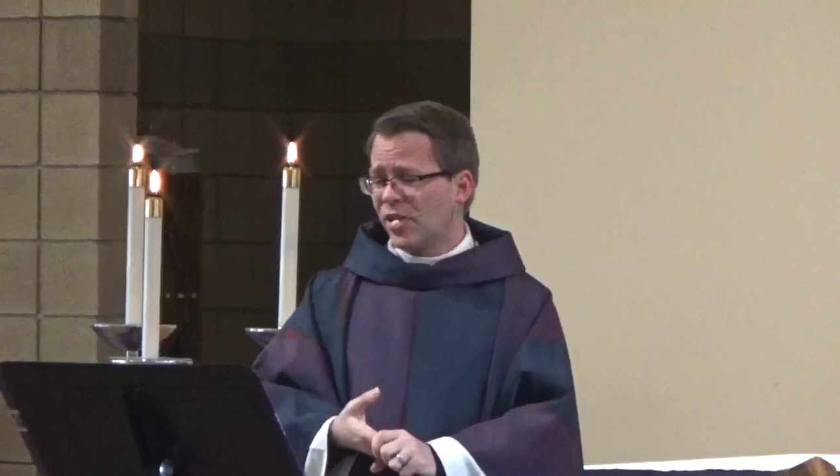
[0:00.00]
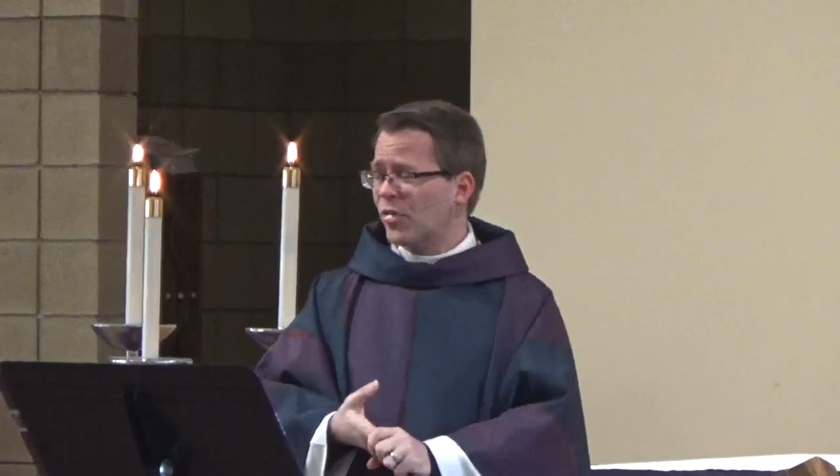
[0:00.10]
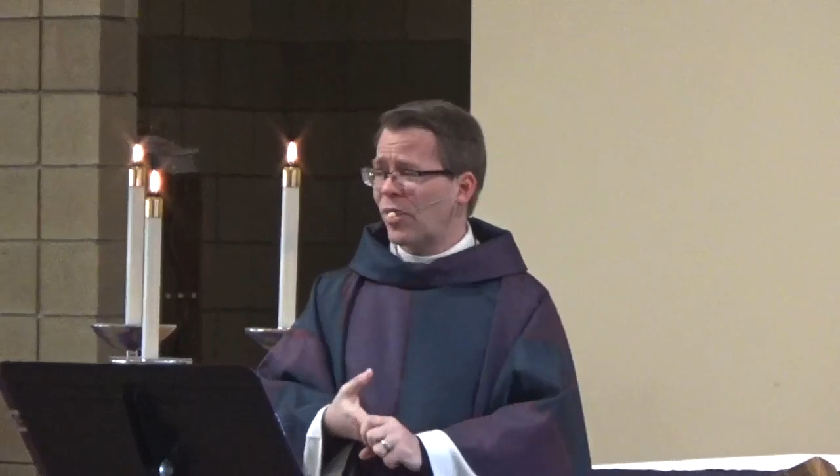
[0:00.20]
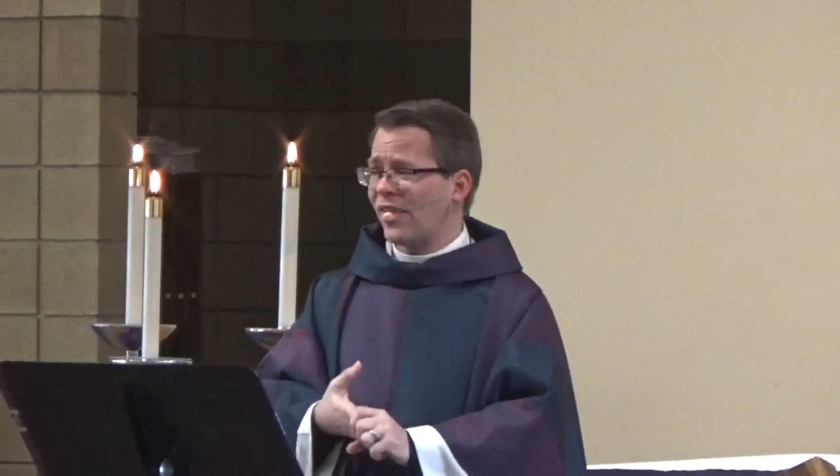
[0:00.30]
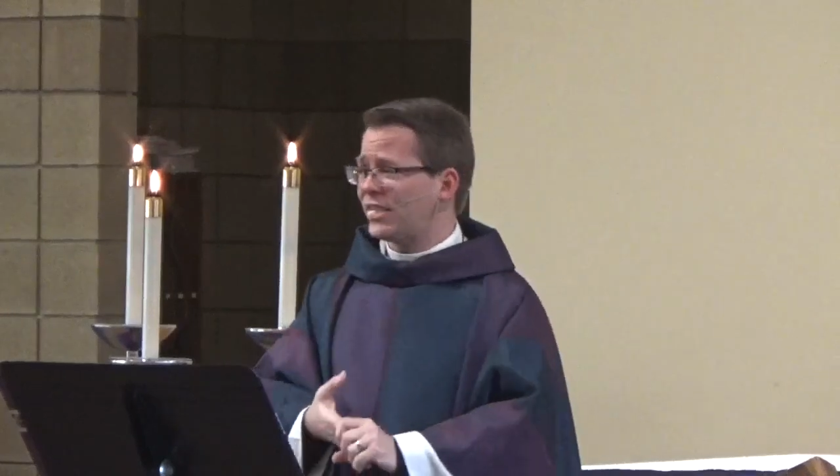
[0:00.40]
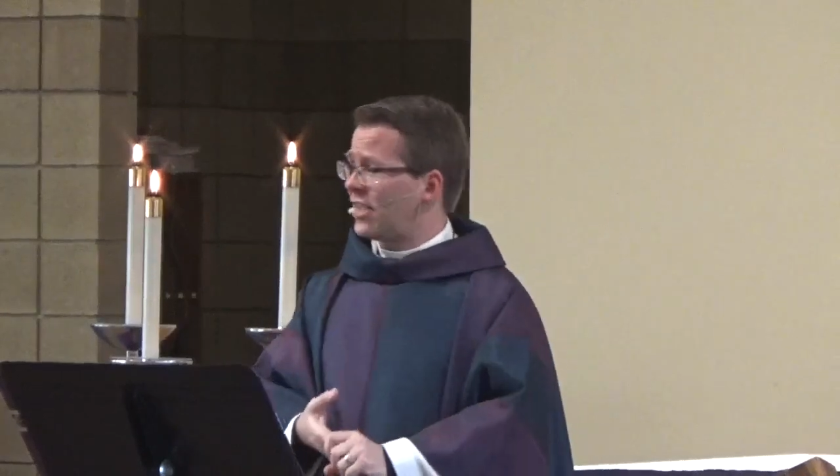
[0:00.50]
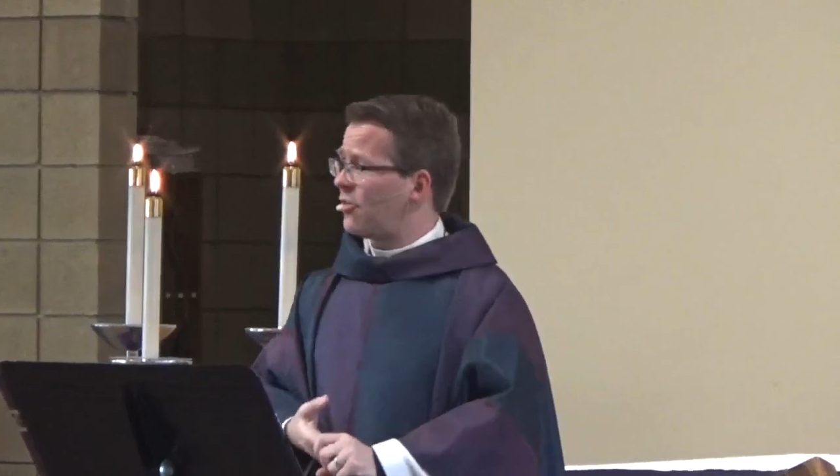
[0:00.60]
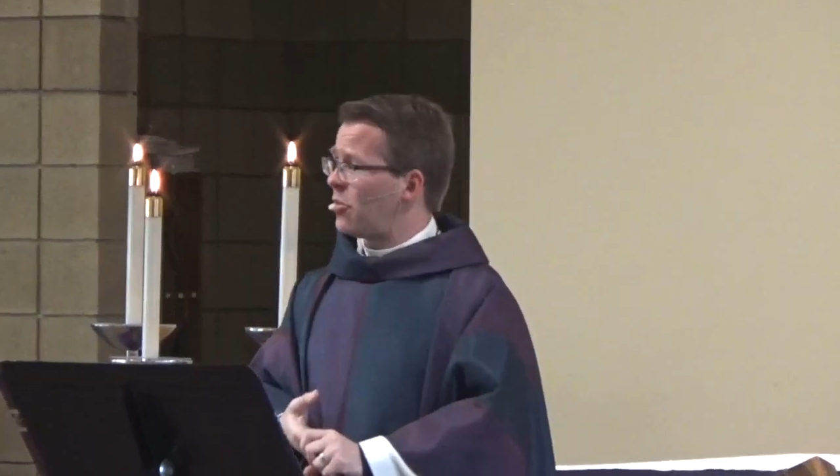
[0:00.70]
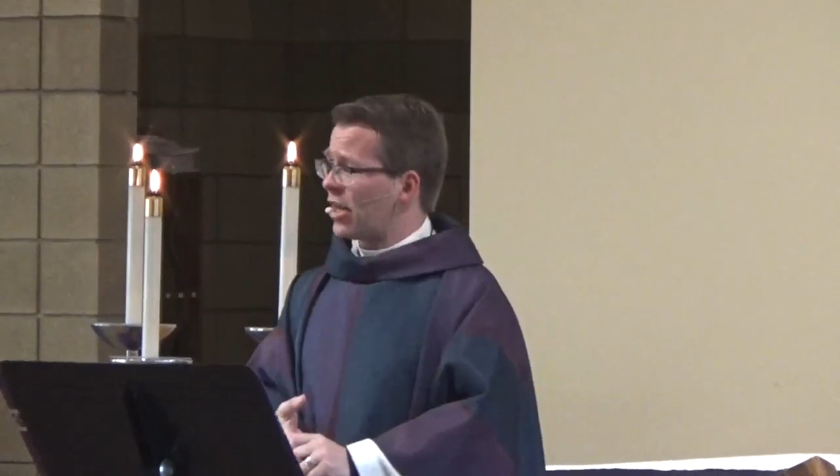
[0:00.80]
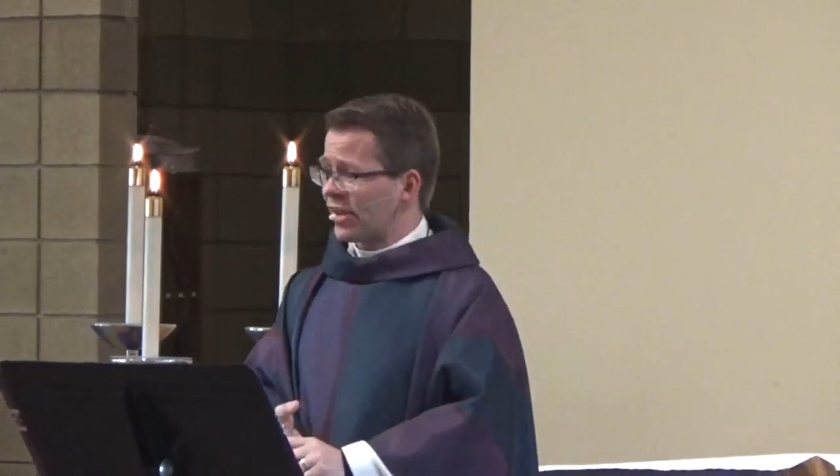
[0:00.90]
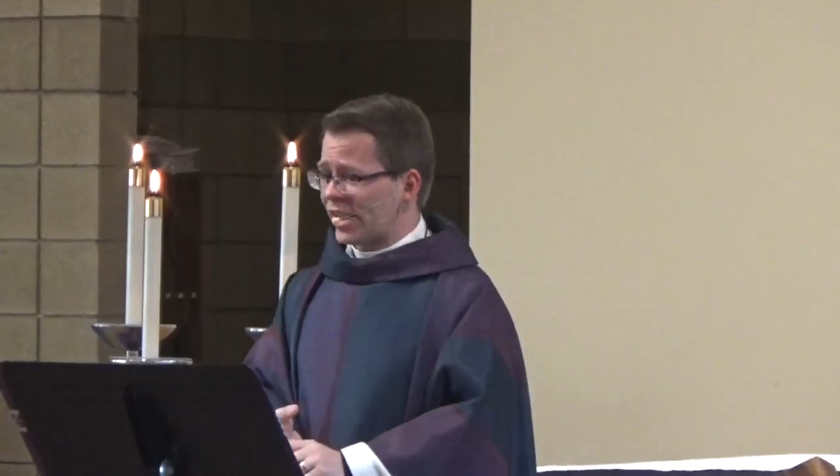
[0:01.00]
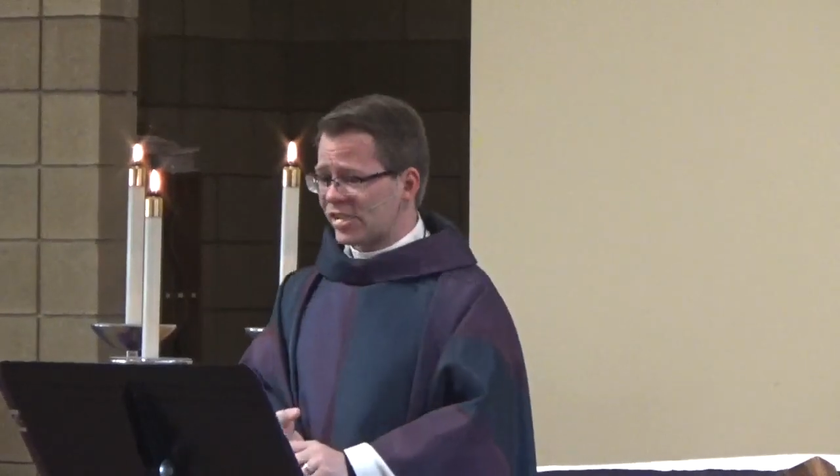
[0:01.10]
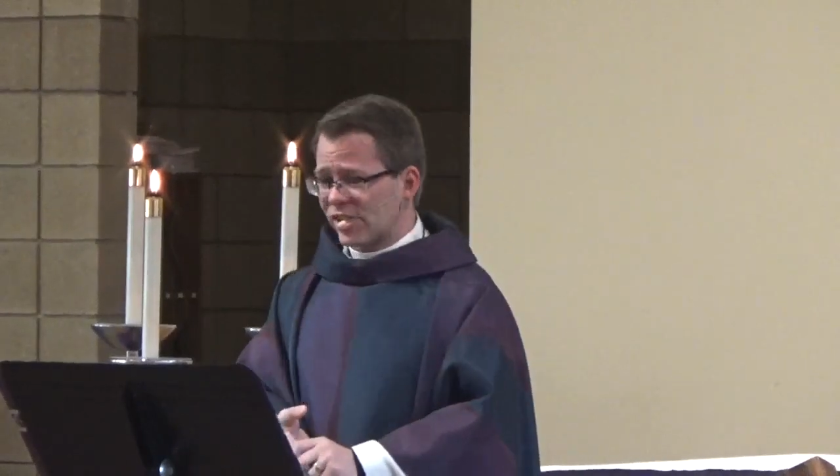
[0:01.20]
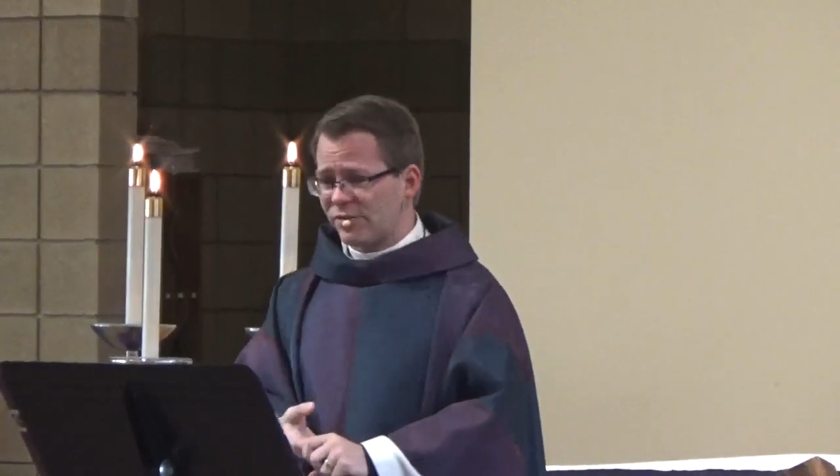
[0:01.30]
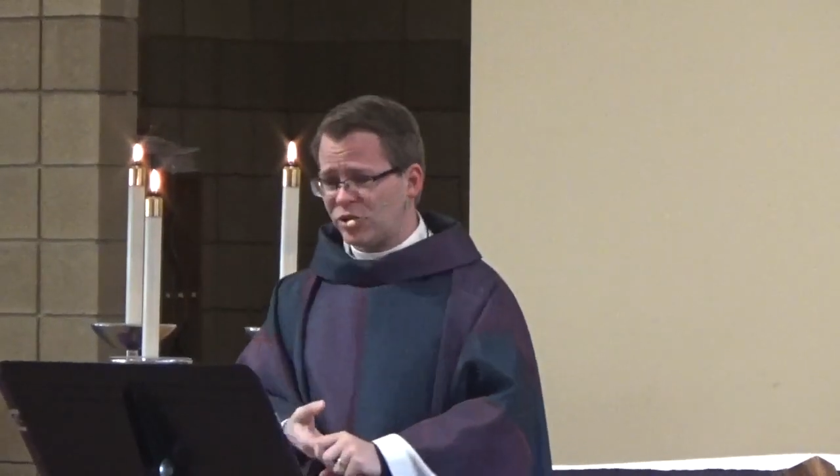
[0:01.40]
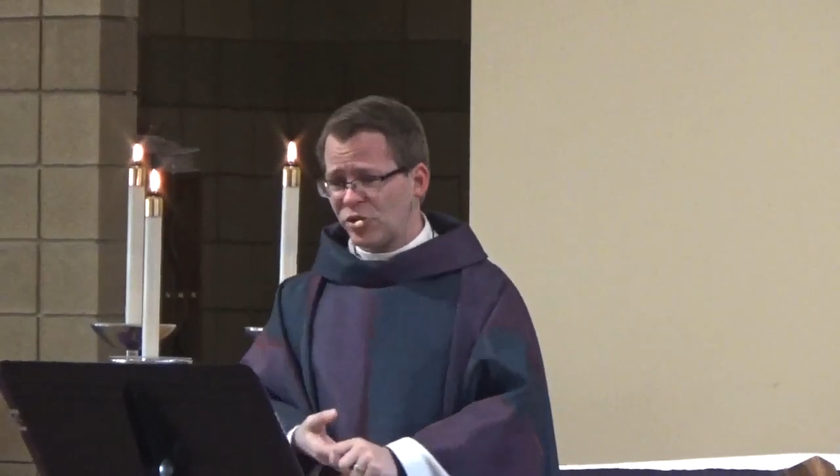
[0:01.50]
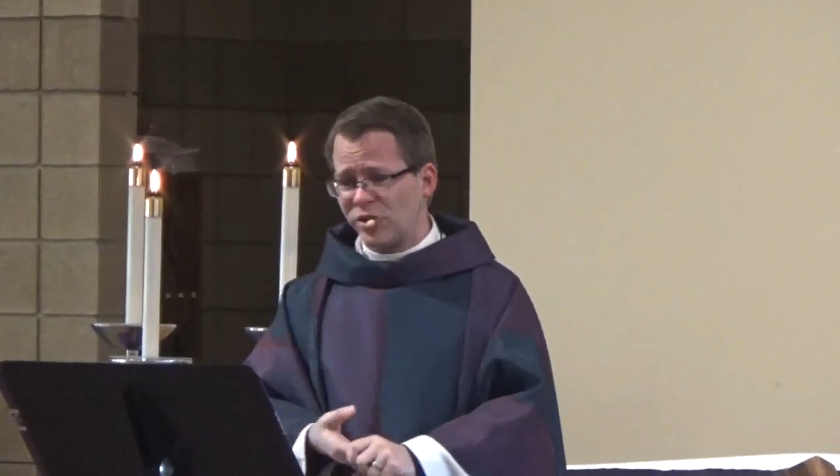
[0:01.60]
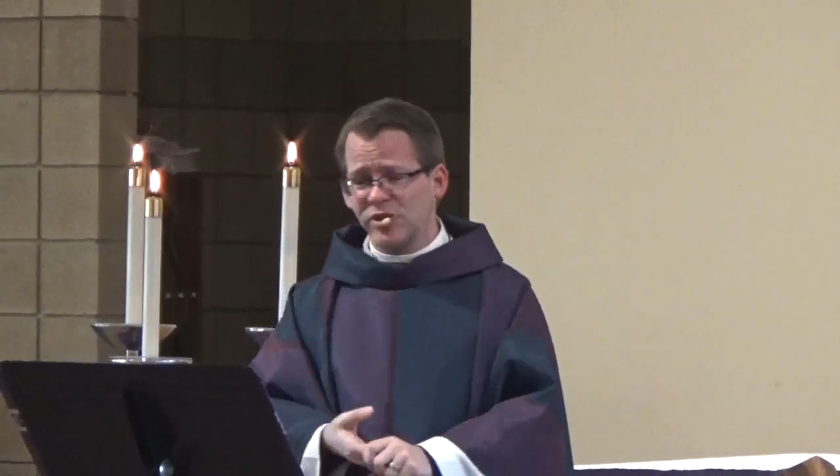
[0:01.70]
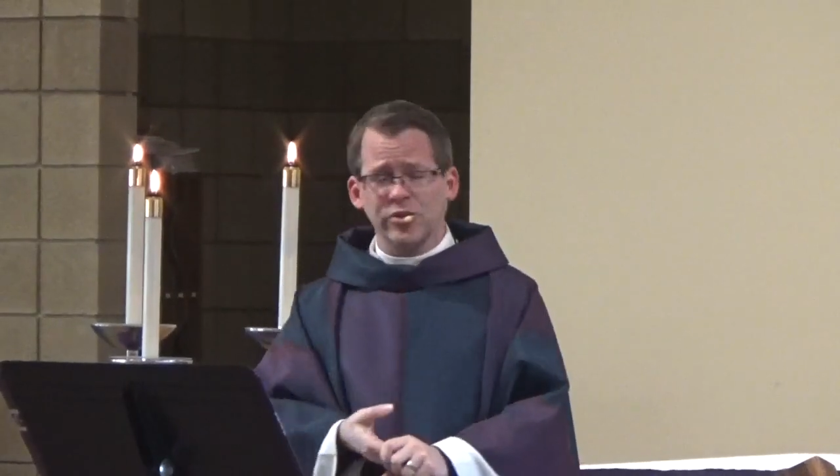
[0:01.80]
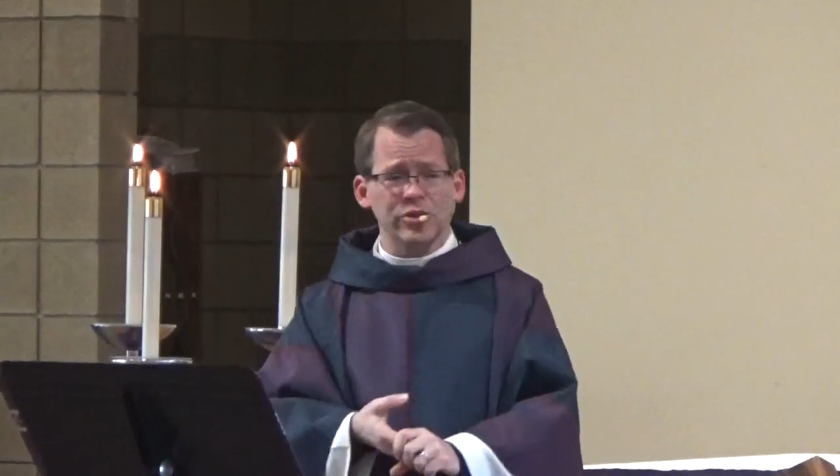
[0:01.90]
the relative merits of
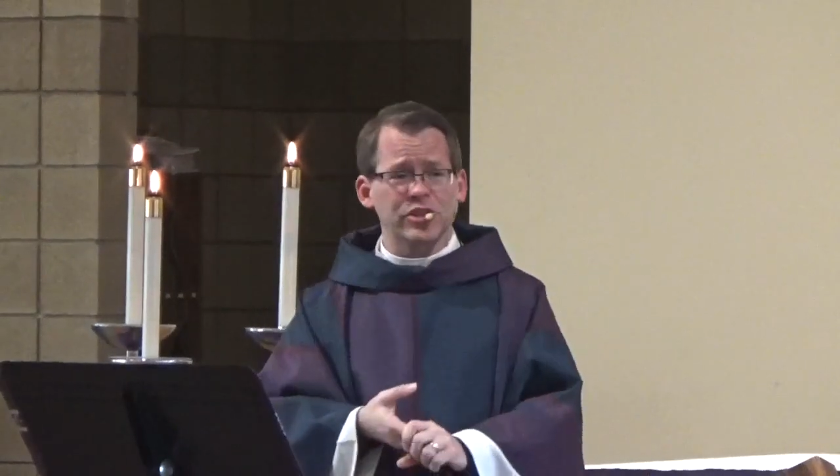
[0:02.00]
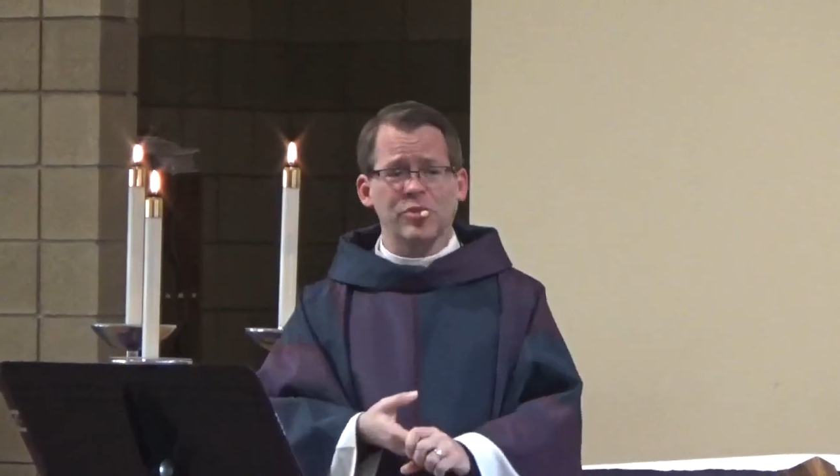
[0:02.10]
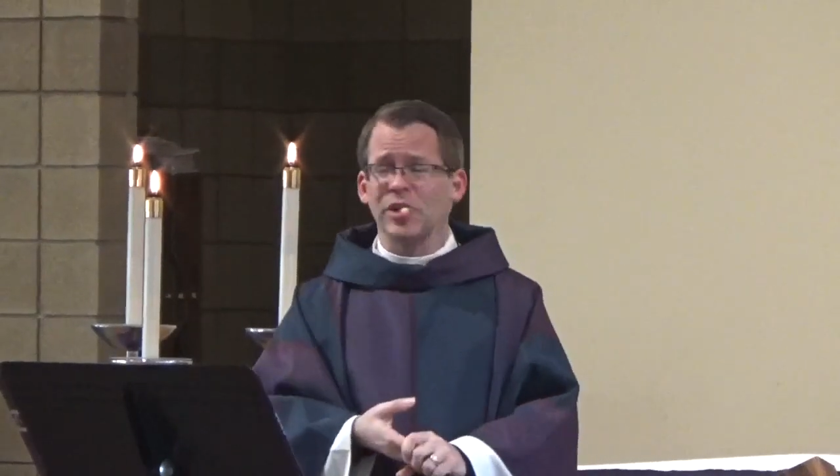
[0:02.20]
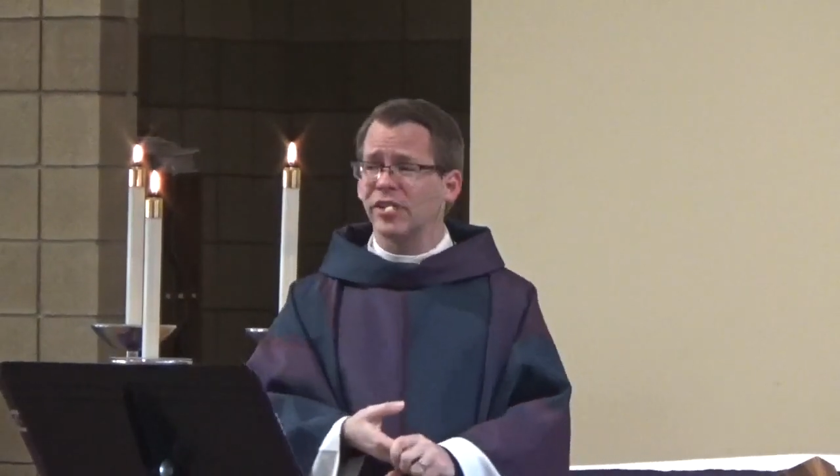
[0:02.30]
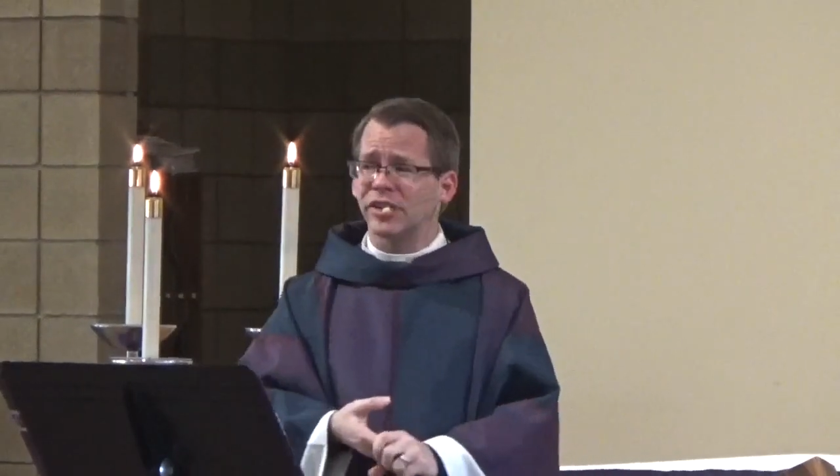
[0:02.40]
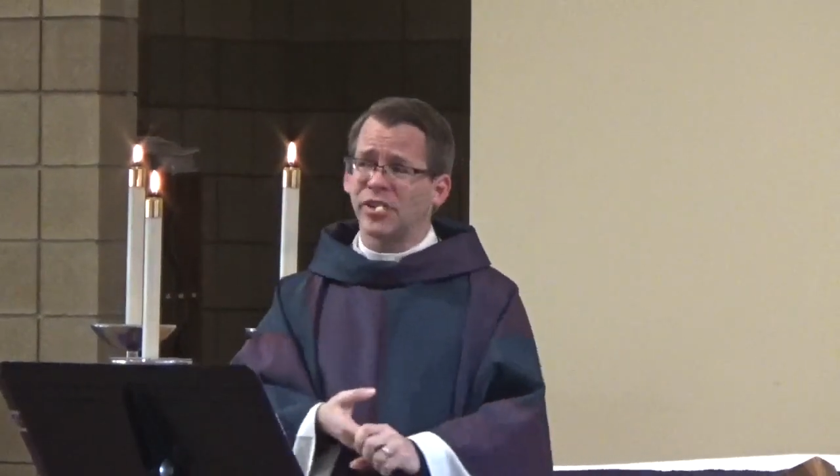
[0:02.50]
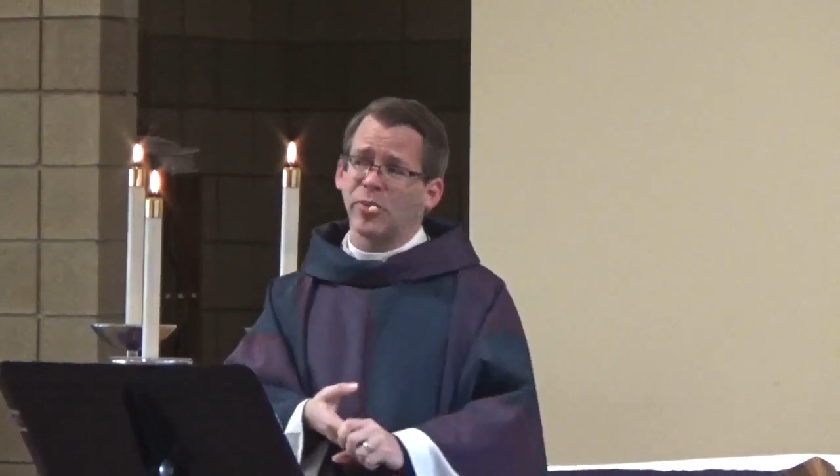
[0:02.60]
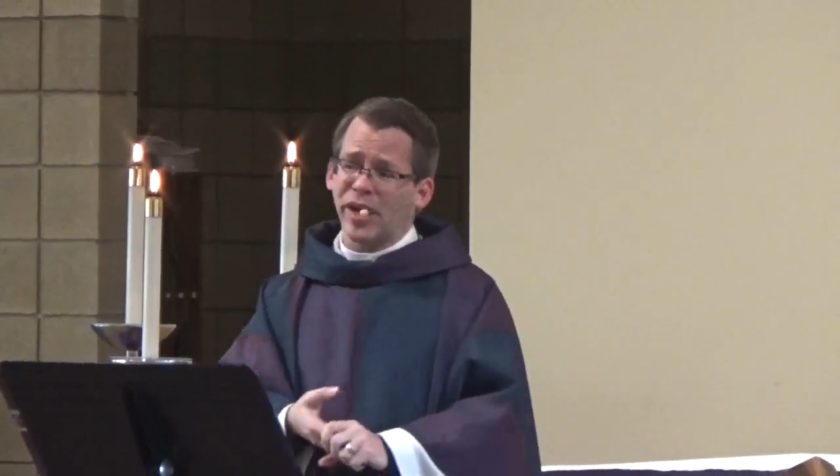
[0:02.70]
Jewish or Samaritan